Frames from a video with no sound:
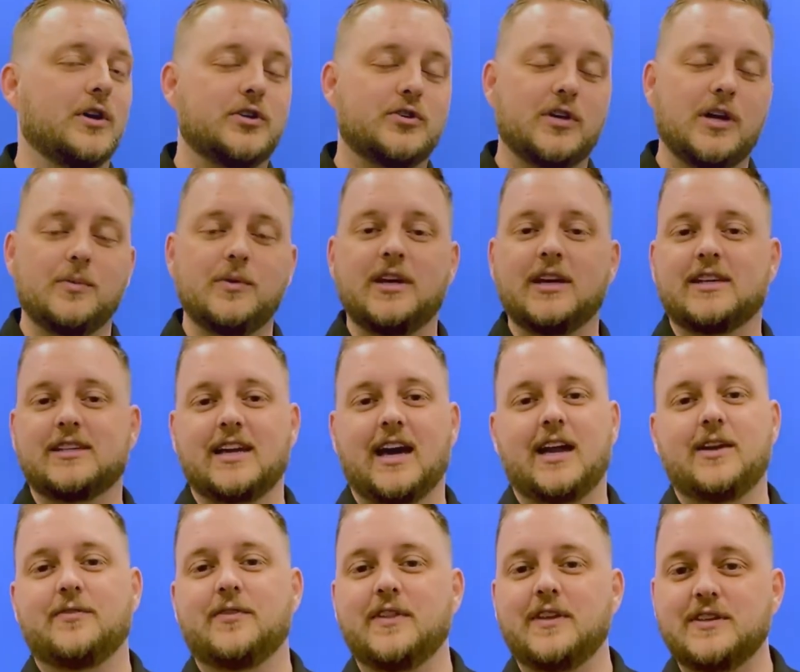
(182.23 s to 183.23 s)
We're extremely
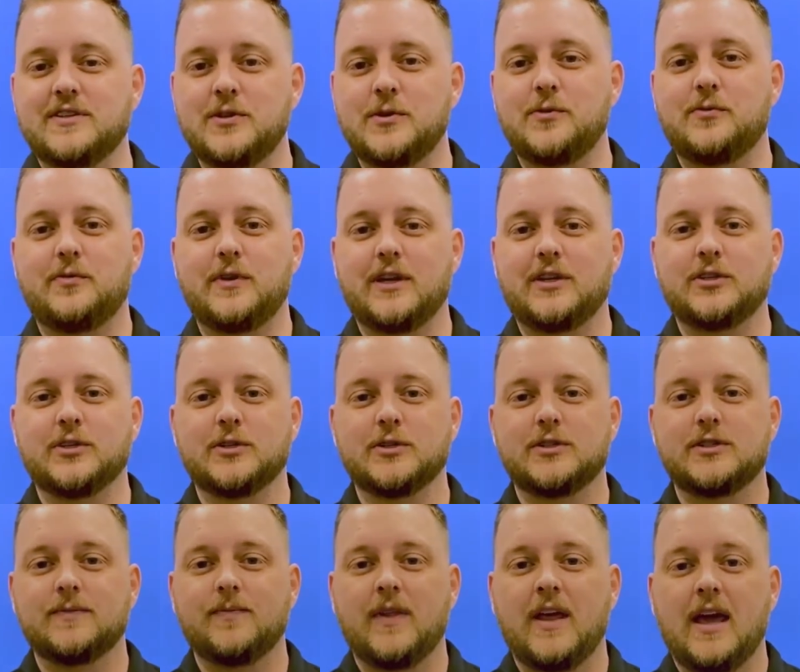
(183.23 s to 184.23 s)
excited for these new
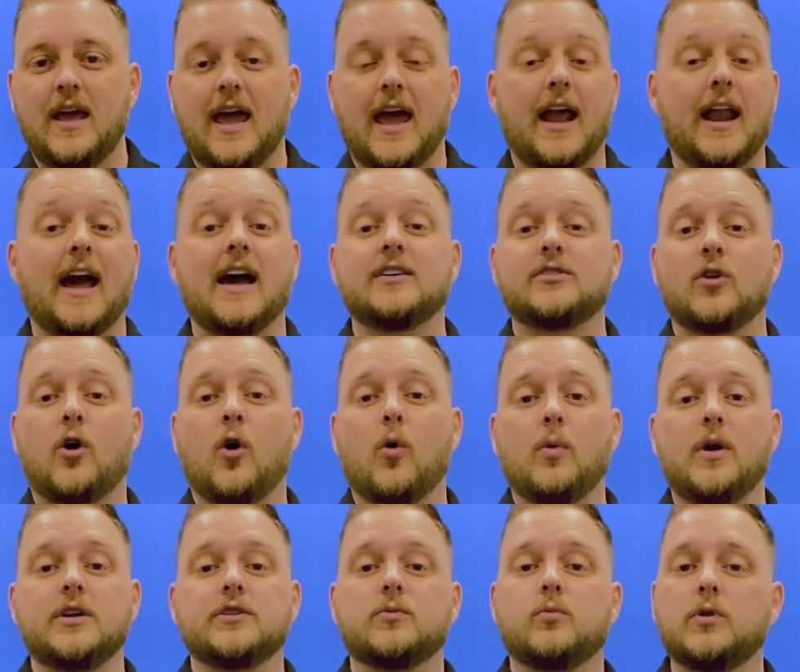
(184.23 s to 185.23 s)
features, and
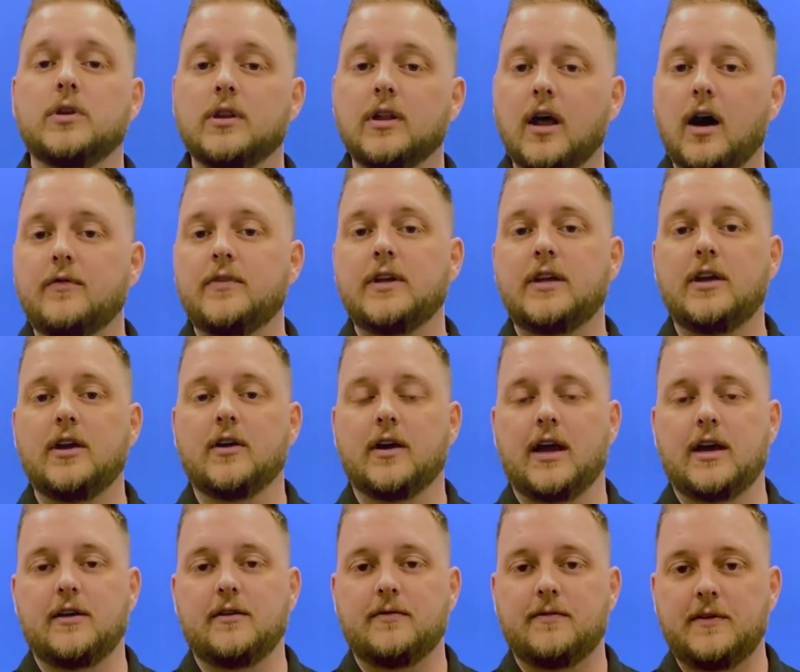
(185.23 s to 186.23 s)
as always, would love to
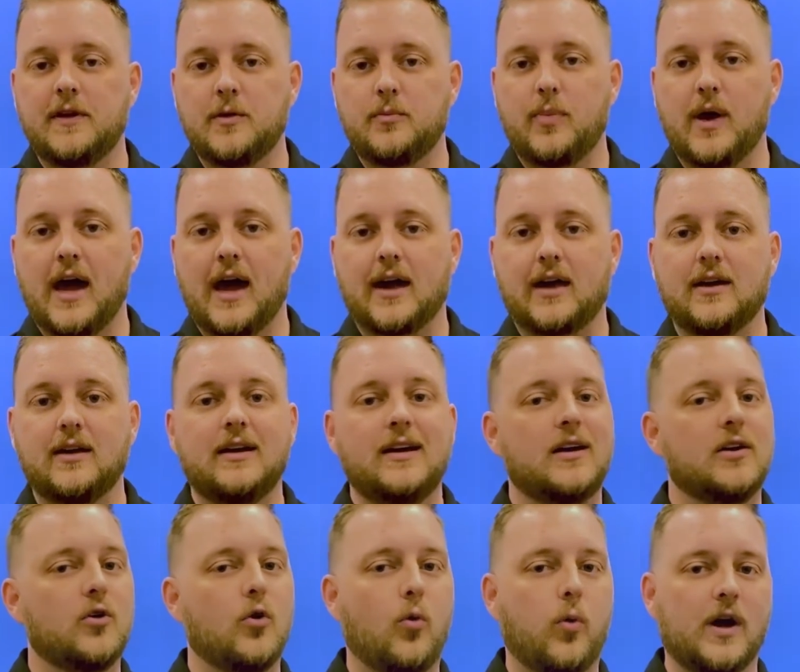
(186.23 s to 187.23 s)
hear any feedback,
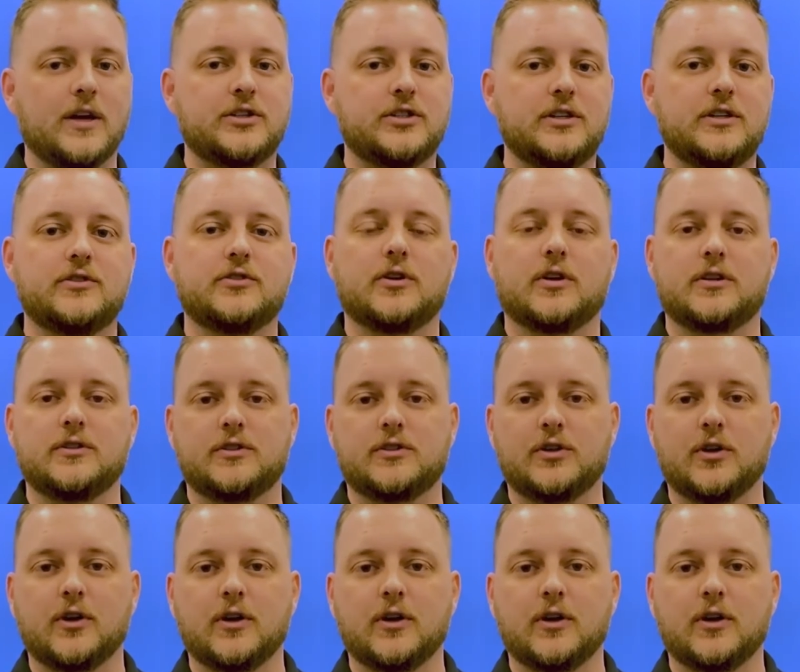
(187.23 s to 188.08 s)
questions, or